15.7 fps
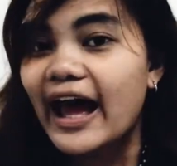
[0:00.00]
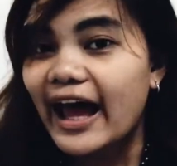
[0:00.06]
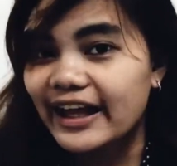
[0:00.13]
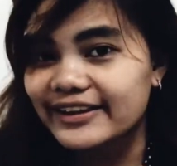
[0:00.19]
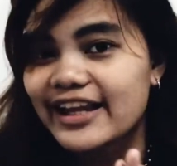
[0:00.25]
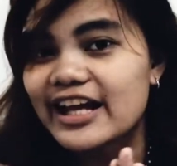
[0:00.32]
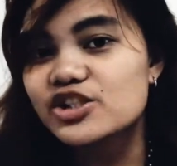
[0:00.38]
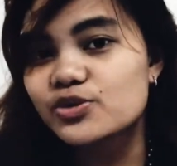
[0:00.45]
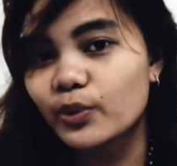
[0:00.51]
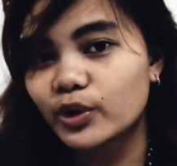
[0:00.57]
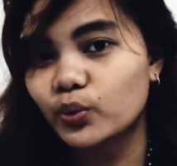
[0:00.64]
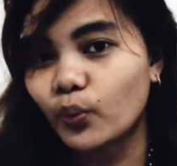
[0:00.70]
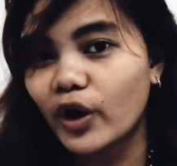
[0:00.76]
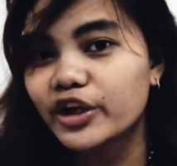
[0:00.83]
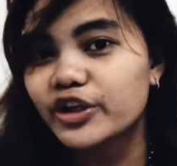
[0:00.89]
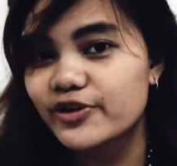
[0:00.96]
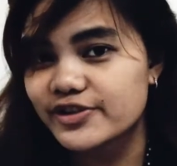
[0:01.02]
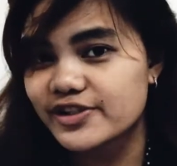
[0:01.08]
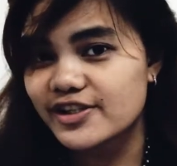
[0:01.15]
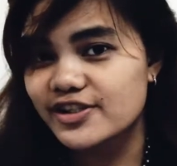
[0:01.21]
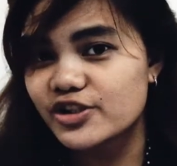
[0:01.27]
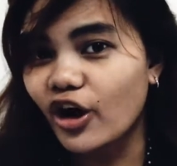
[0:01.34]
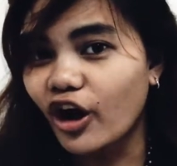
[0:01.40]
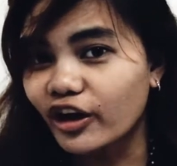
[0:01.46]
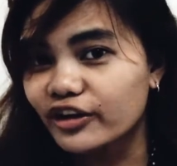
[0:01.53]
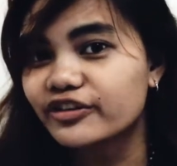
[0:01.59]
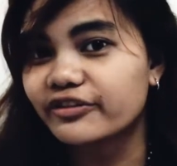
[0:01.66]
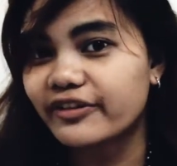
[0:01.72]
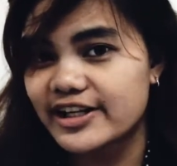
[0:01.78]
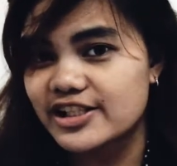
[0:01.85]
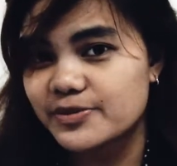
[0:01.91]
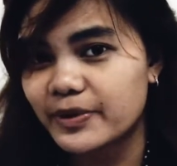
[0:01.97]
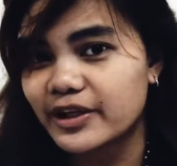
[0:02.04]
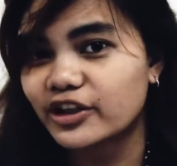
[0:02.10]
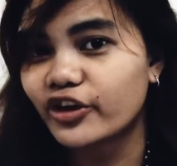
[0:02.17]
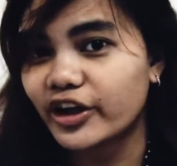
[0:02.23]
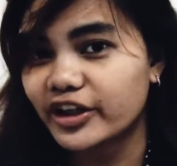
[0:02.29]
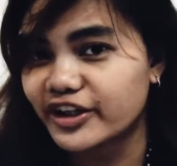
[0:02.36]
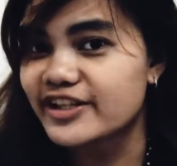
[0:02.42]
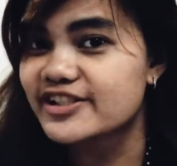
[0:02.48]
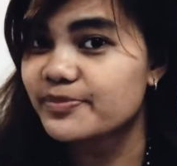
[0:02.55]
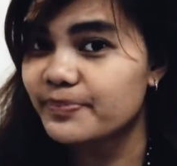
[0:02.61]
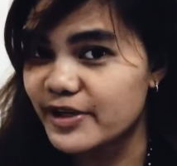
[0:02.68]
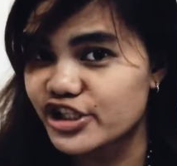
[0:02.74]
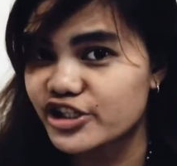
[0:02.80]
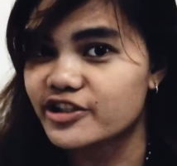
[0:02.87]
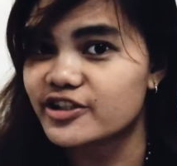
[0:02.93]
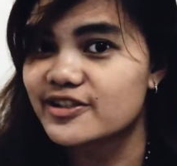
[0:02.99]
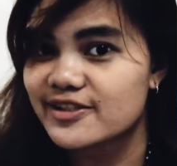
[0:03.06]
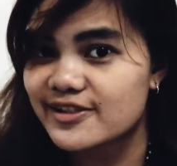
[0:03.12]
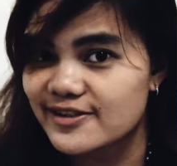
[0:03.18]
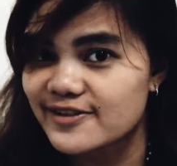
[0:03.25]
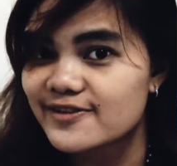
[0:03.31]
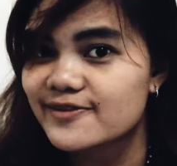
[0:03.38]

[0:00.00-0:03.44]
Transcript: and that's what one uses to authorize Bitcoin transmissions.